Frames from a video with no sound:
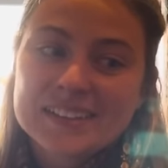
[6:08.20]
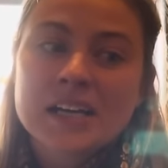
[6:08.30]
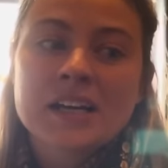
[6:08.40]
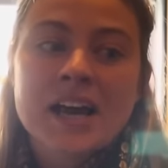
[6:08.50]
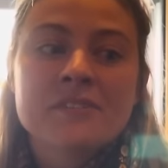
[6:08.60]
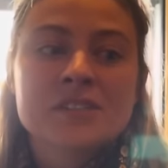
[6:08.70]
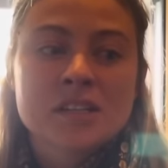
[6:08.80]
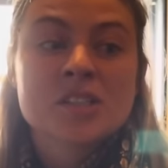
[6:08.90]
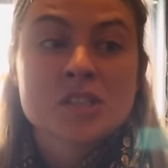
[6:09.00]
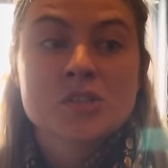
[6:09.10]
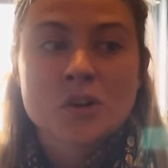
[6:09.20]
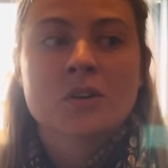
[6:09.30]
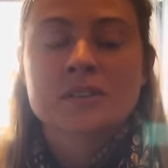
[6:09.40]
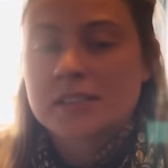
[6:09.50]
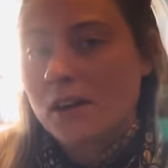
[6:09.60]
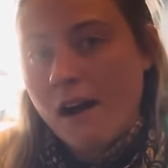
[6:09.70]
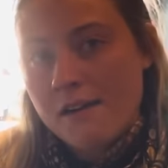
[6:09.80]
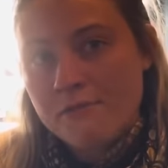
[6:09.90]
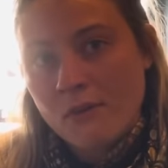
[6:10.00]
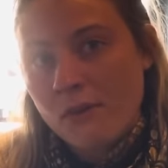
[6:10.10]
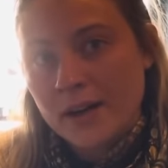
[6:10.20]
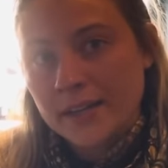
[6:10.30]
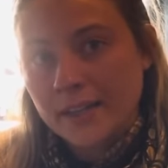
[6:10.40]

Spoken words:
I have such a strong desire for it.